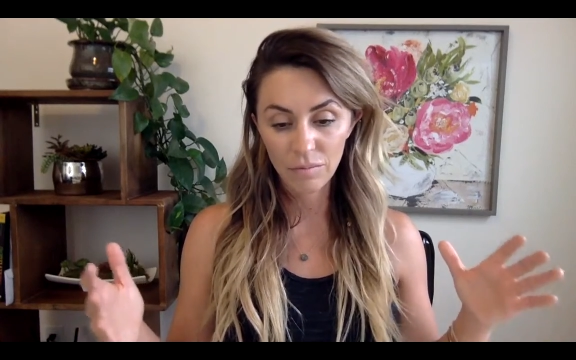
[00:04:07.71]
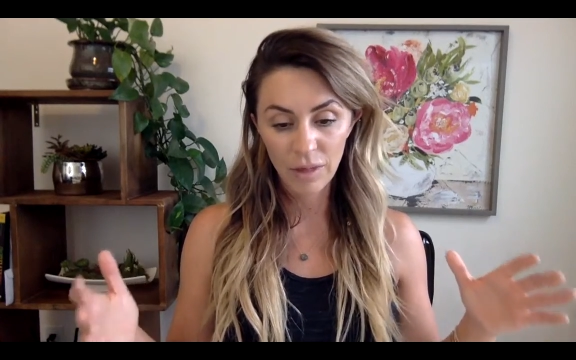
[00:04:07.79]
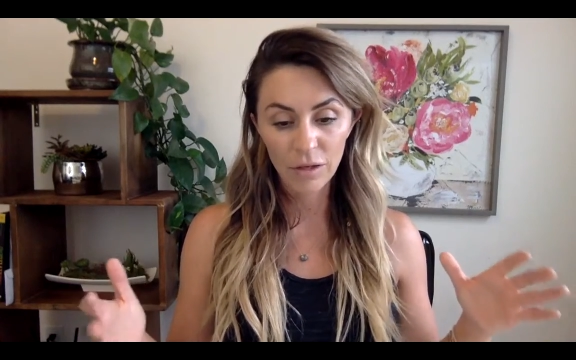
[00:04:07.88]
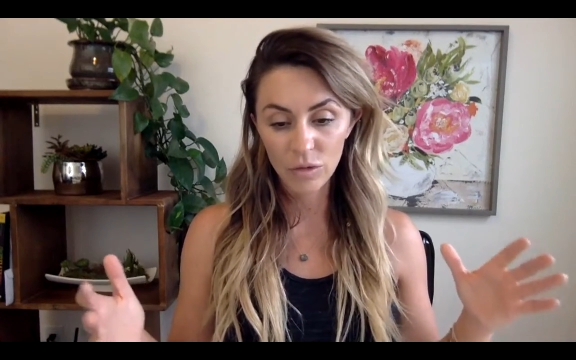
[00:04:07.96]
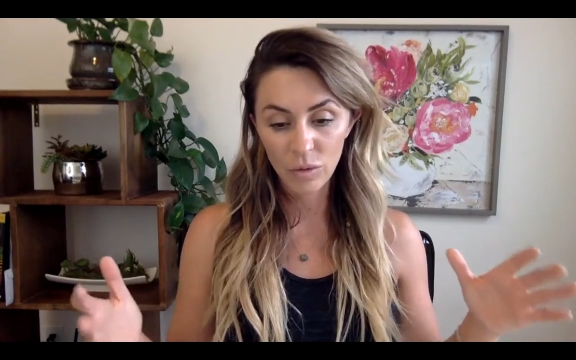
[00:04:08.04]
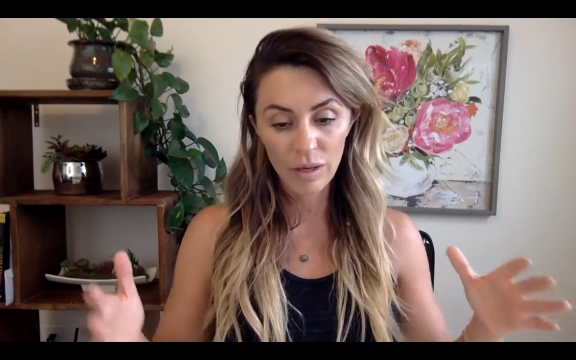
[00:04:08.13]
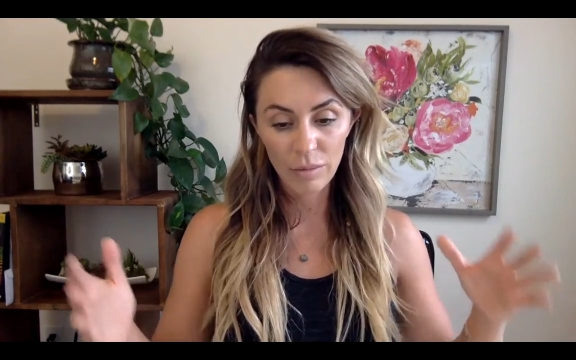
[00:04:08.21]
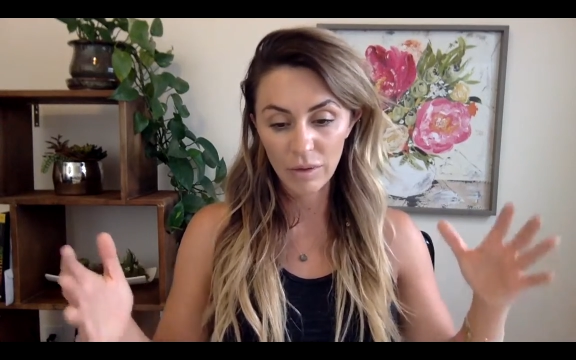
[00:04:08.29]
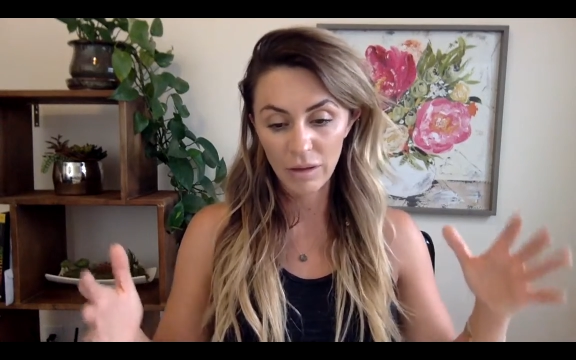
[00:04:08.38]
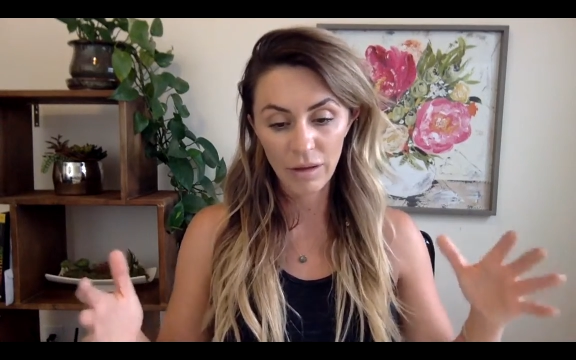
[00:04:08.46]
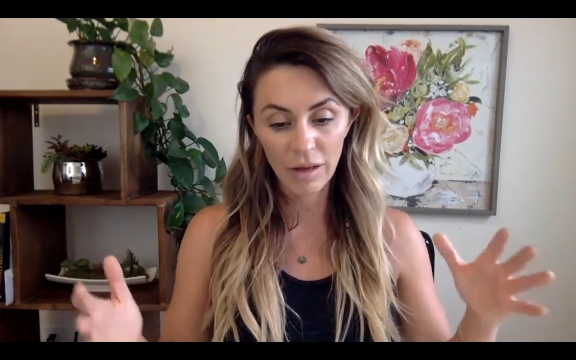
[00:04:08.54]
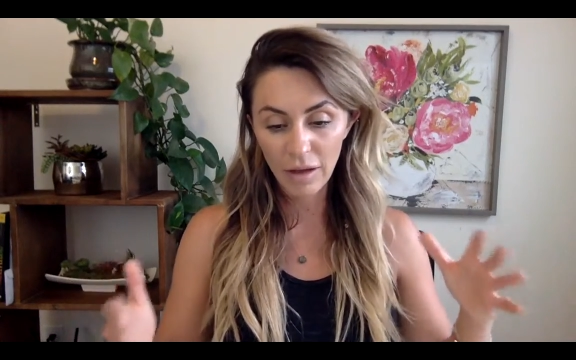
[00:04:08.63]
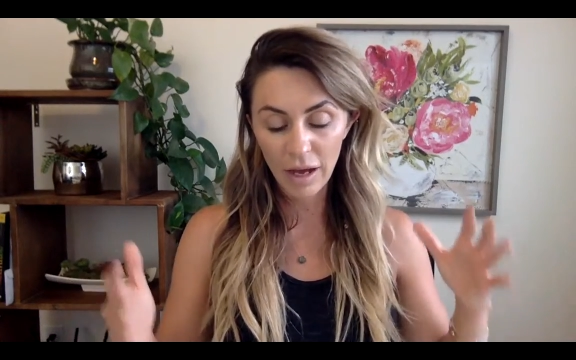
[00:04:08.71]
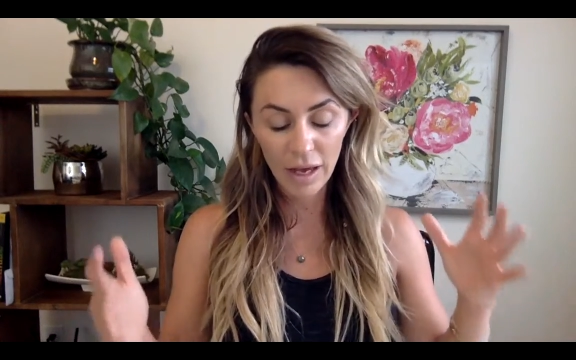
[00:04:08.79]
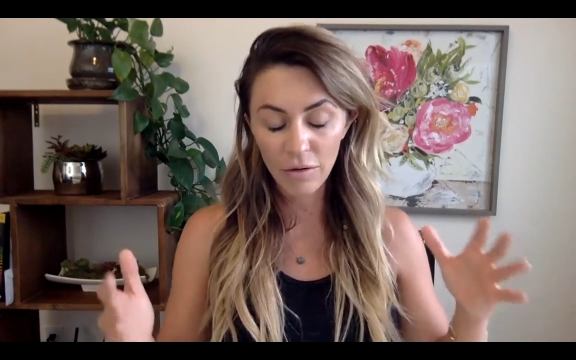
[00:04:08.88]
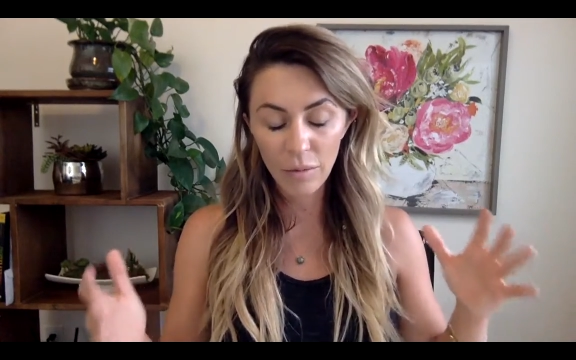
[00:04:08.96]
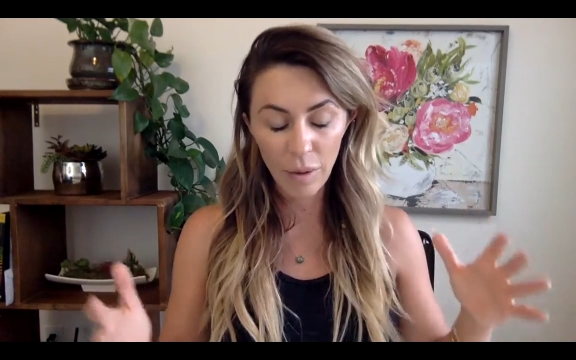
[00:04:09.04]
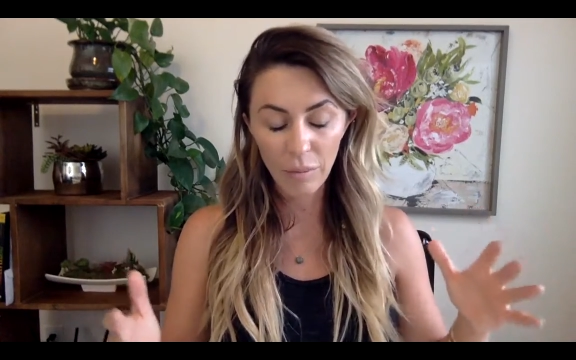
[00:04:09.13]
like 20 million. I
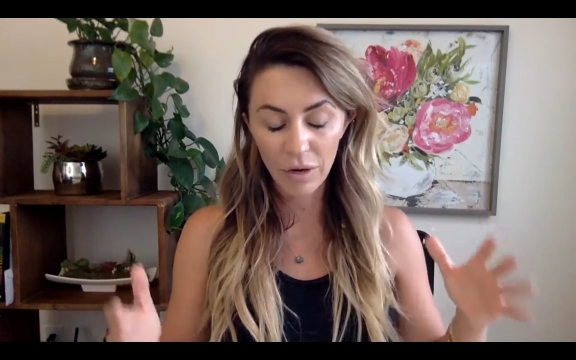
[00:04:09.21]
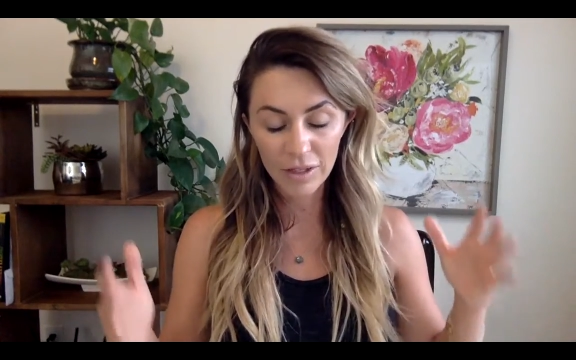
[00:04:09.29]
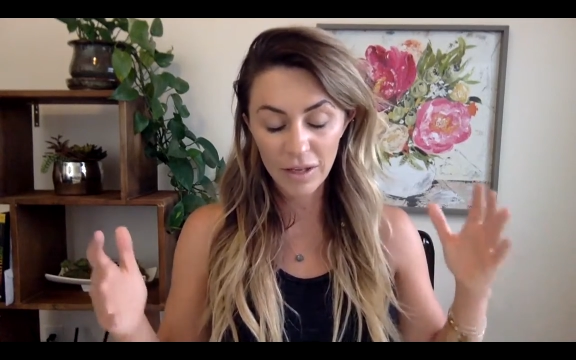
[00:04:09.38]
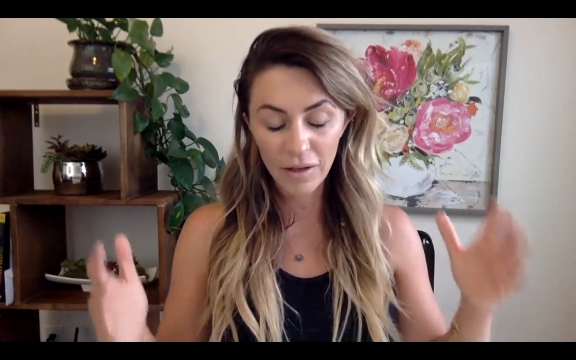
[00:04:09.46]
can't remember.